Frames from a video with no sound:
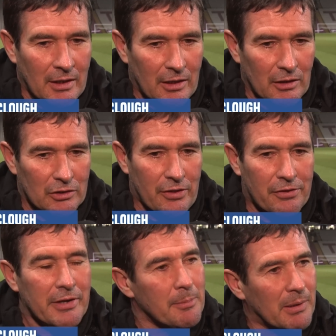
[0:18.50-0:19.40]
and lost
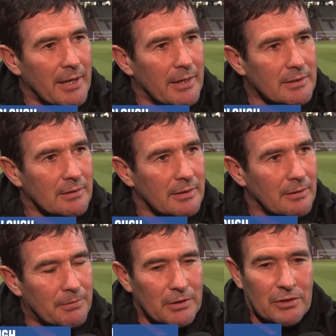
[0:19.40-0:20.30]
three players in
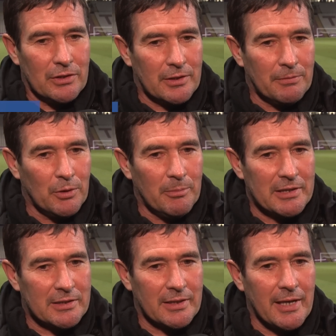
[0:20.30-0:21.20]
the first 34
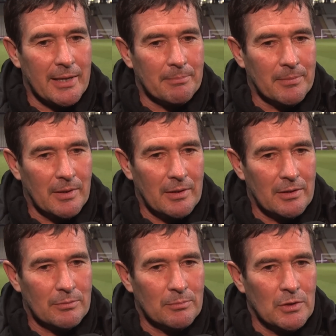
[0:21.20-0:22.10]
minutes of the game. Uh,
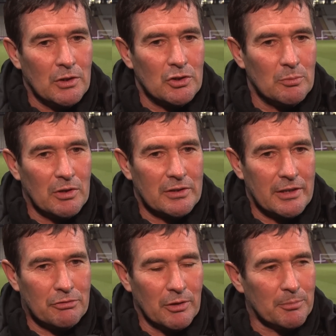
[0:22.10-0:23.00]
somewhat
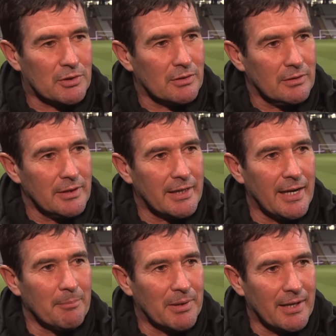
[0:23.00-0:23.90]
disrupts your
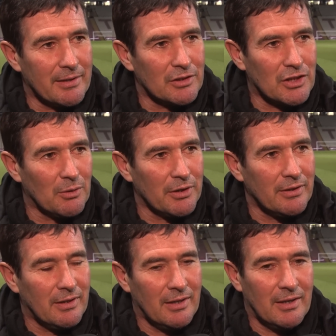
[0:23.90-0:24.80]
game plan and so on.
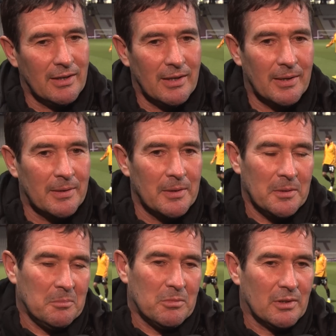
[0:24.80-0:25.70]
Uh,
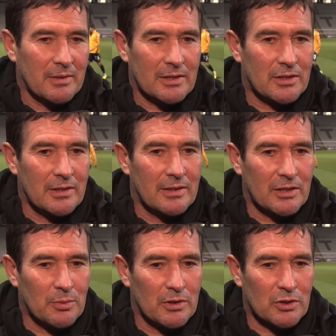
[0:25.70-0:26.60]
but that's the,
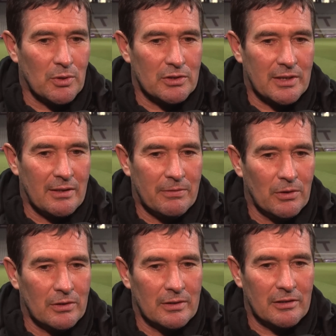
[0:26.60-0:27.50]
that's what the squad's there
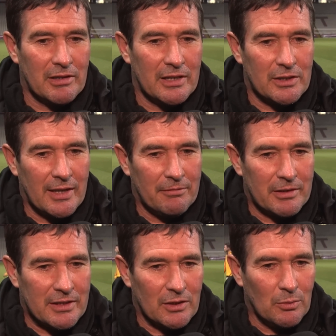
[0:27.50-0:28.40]
for, and credit to every
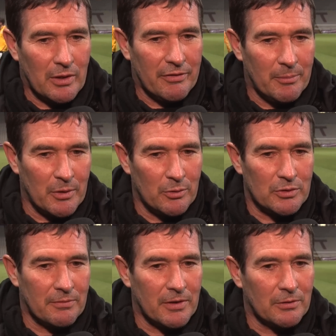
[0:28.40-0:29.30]
single one of them who
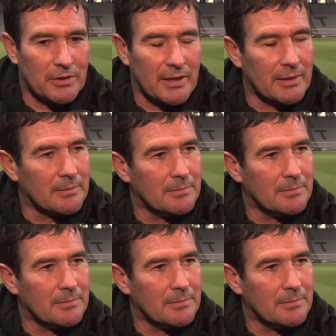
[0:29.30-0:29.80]
was involved today.